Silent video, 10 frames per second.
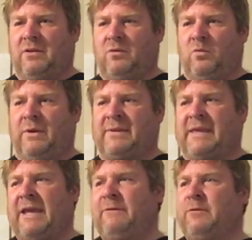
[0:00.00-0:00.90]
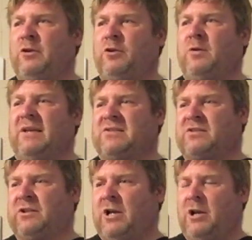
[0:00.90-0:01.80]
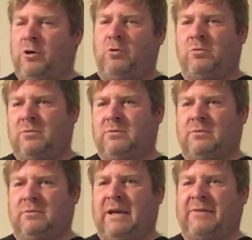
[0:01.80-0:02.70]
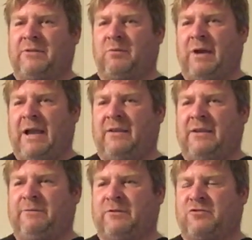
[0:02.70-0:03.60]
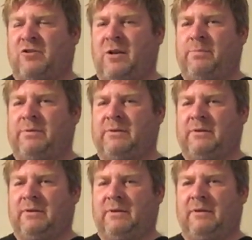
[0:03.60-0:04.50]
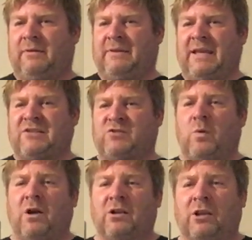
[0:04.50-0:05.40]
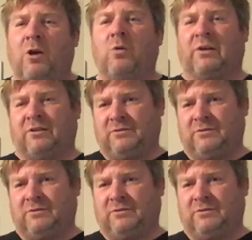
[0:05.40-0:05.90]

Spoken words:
what they view as low at the rally for Trump, they swung lower.